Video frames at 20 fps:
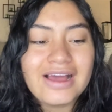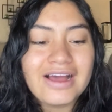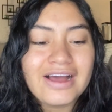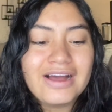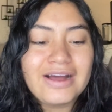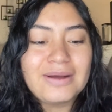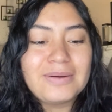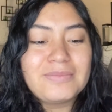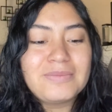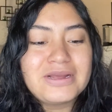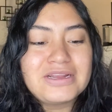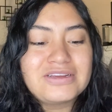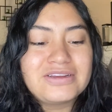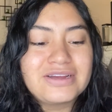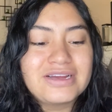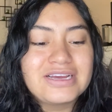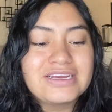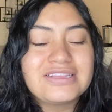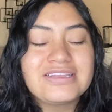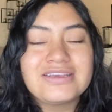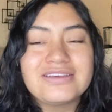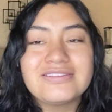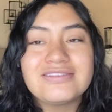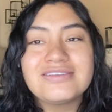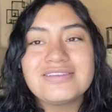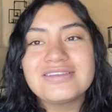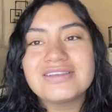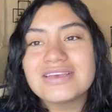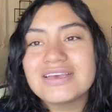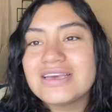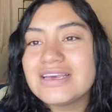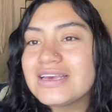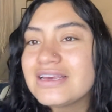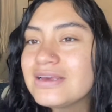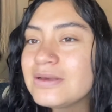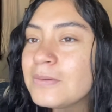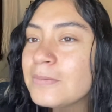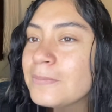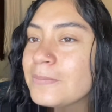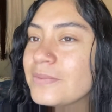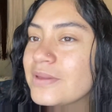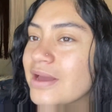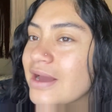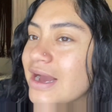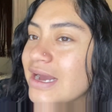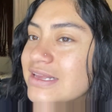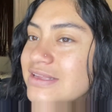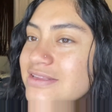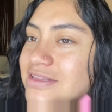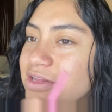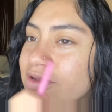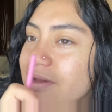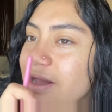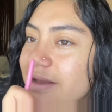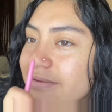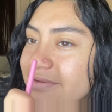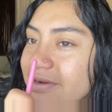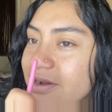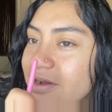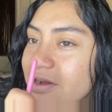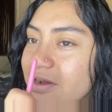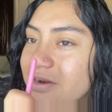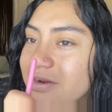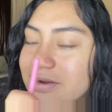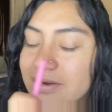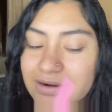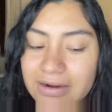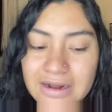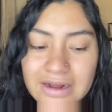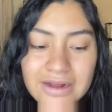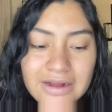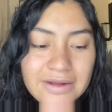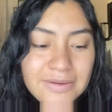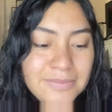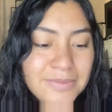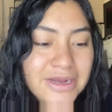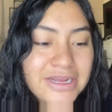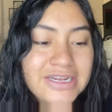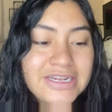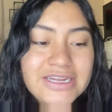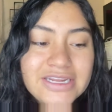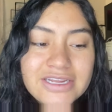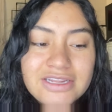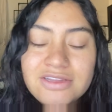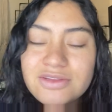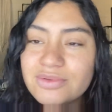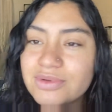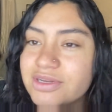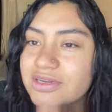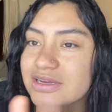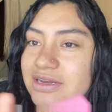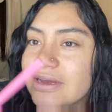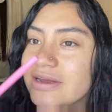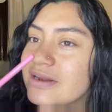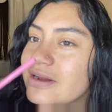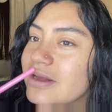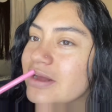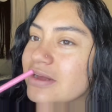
As you guys can see, I still have it on. I did switch it.